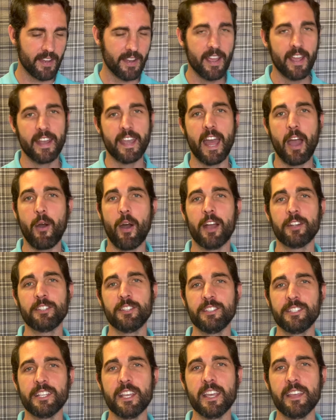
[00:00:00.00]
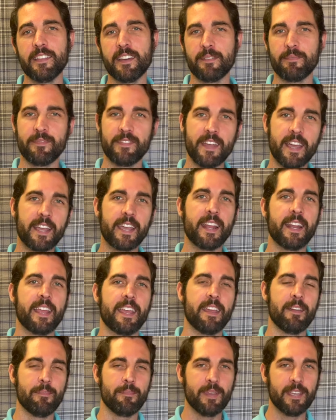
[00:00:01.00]
Now, I should say that kind of
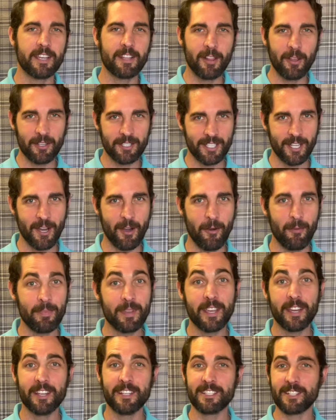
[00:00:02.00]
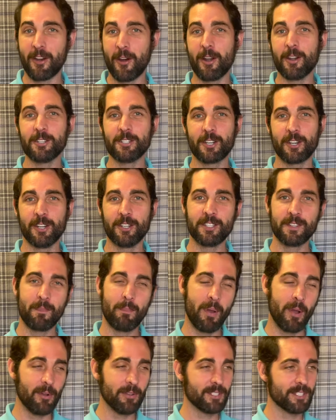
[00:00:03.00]
hit me close to home because our church
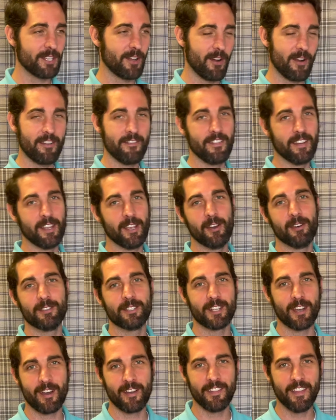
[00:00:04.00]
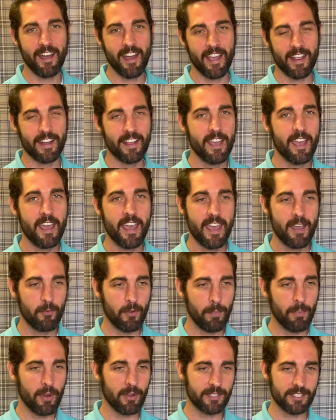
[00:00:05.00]
posts our videos online.
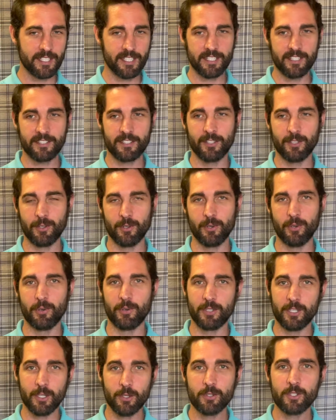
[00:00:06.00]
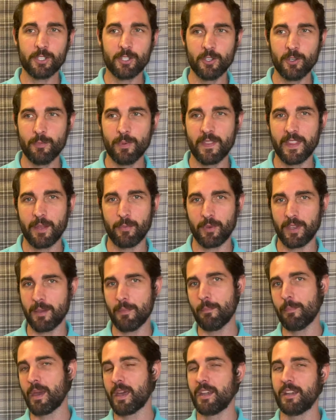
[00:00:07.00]
We post it to YouTube and then we
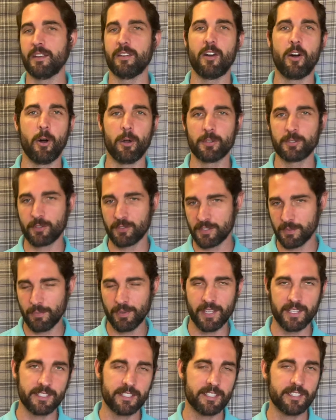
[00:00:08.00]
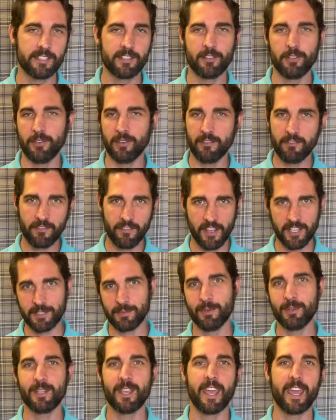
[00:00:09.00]
embed it in all sorts of places, including
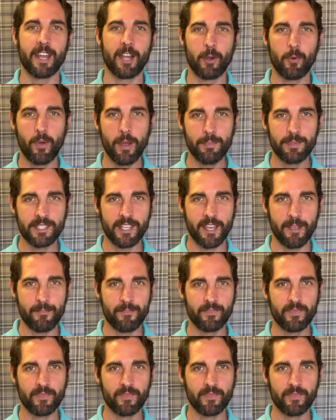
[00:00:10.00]
Facebook and our website.